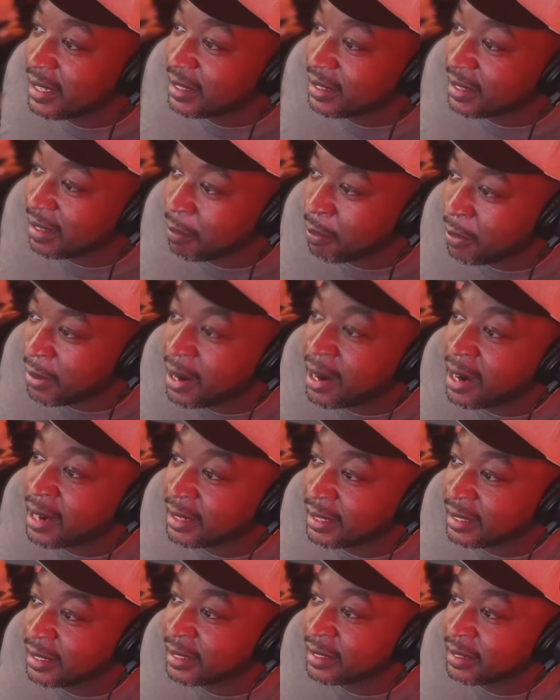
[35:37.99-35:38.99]
the
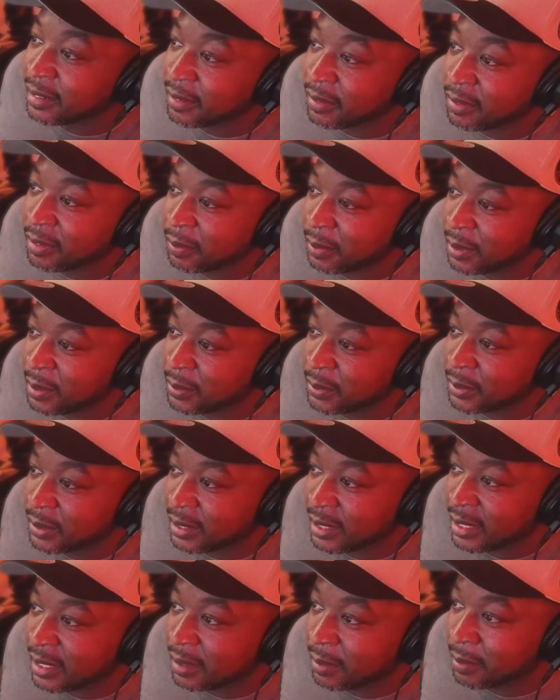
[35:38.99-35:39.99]
pioneer for people to
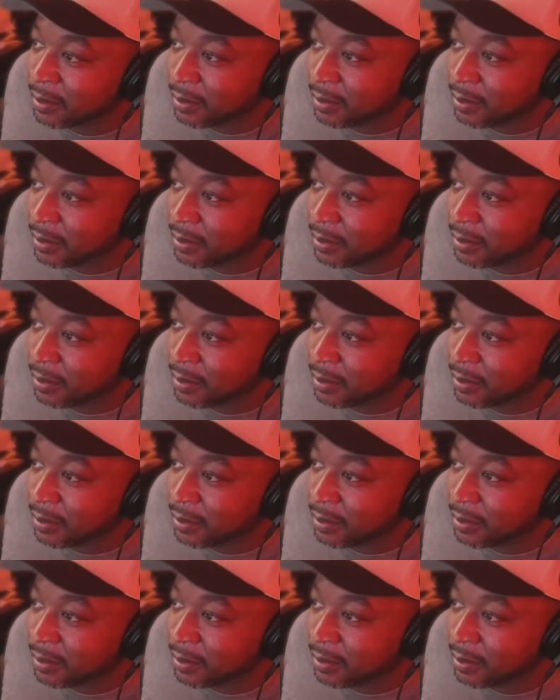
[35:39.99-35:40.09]
get,